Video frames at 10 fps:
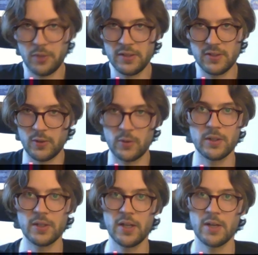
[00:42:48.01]
So
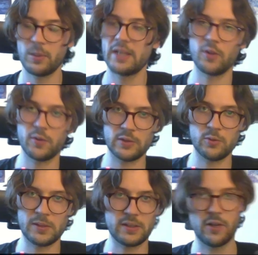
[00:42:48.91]
we had nothing to be
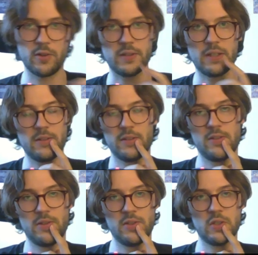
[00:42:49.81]
scared of there.
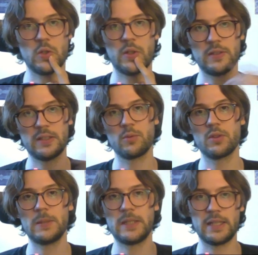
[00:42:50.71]
So I think it would have
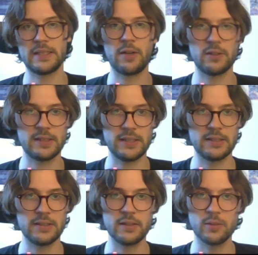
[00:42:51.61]
been a guaranteed
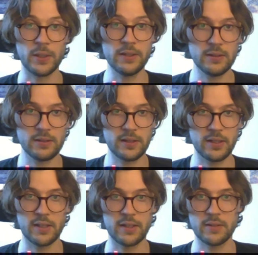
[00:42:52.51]
win
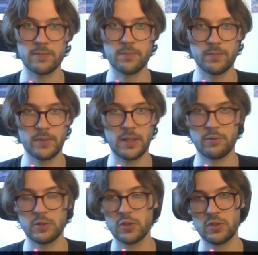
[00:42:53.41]
if we
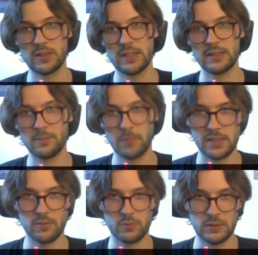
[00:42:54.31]
just attacked base
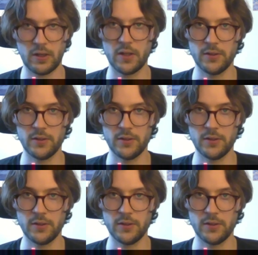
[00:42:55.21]
with Han.